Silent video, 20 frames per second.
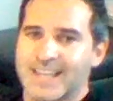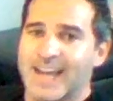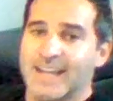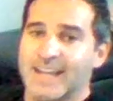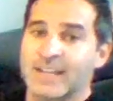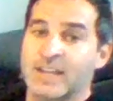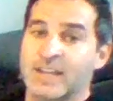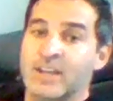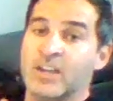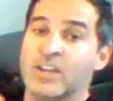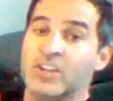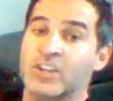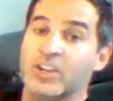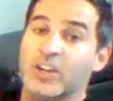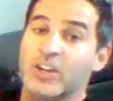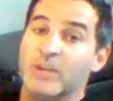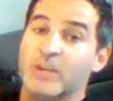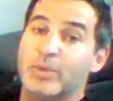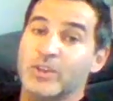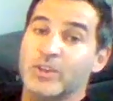You're going to put your
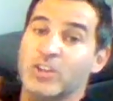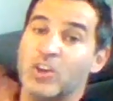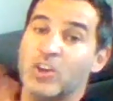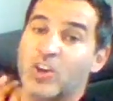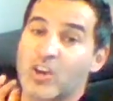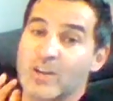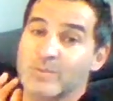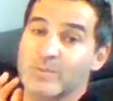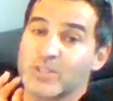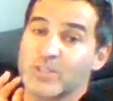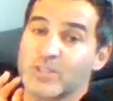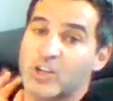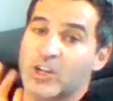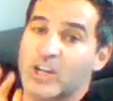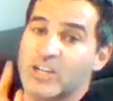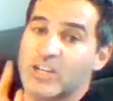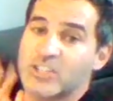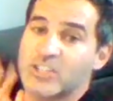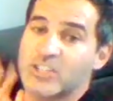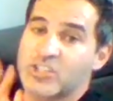arms across your
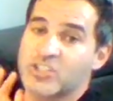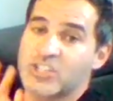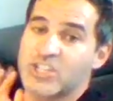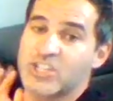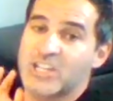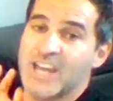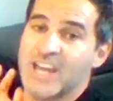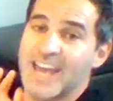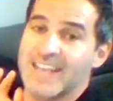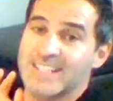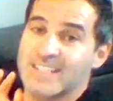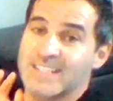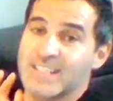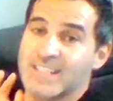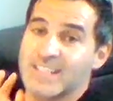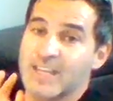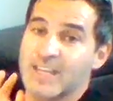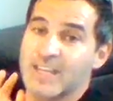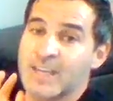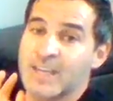chest.
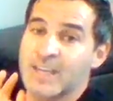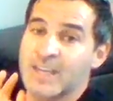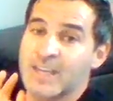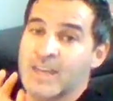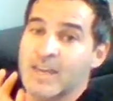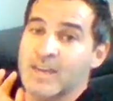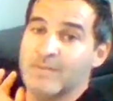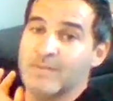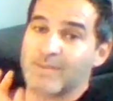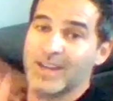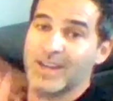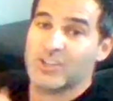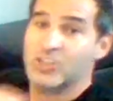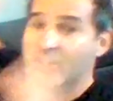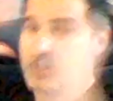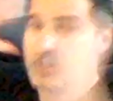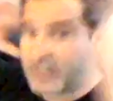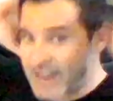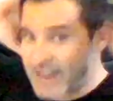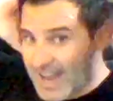Make sure you're not
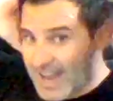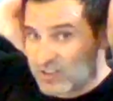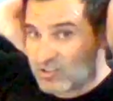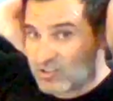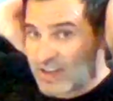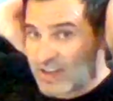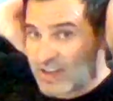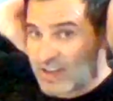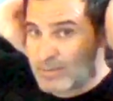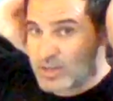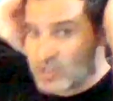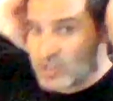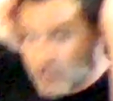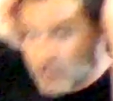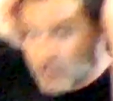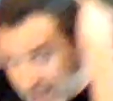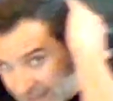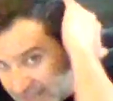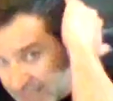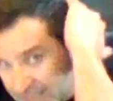grabbing your neck and
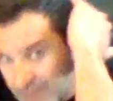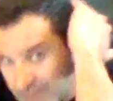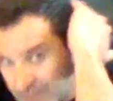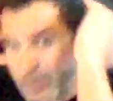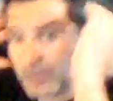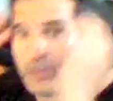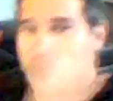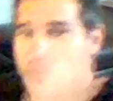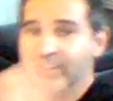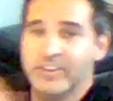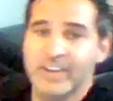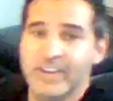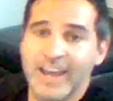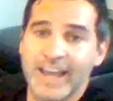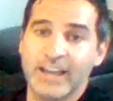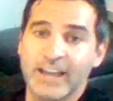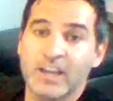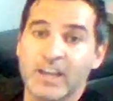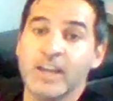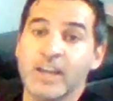pulling your neck
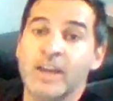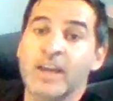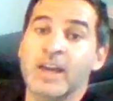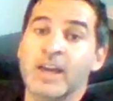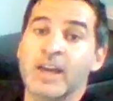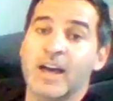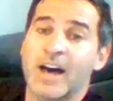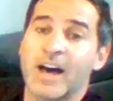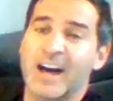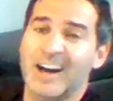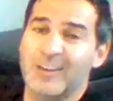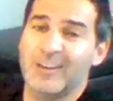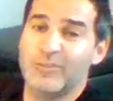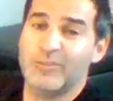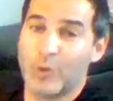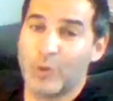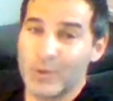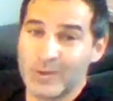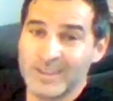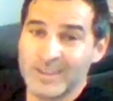forward. That's
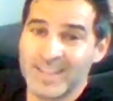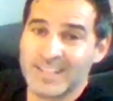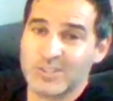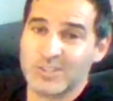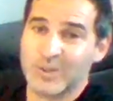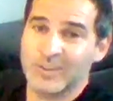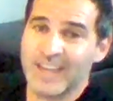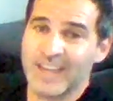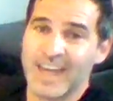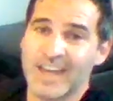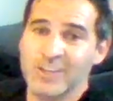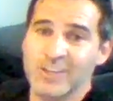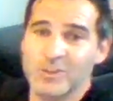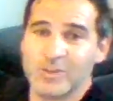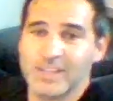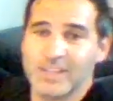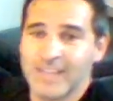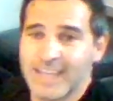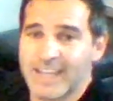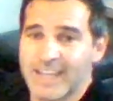only how you can get
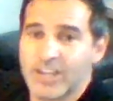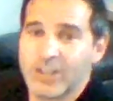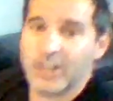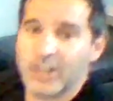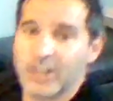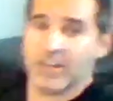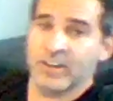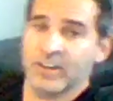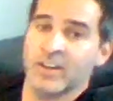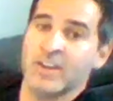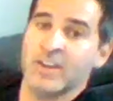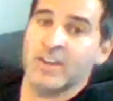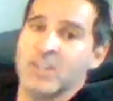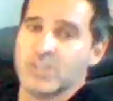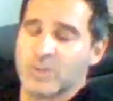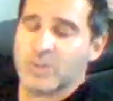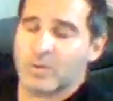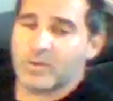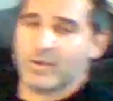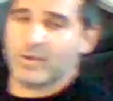hurt. So what we're going to
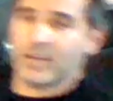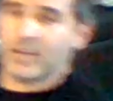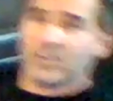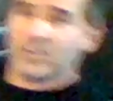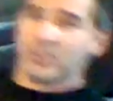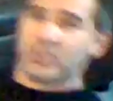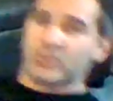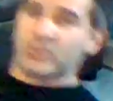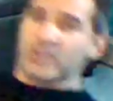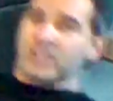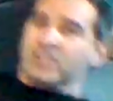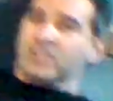do is your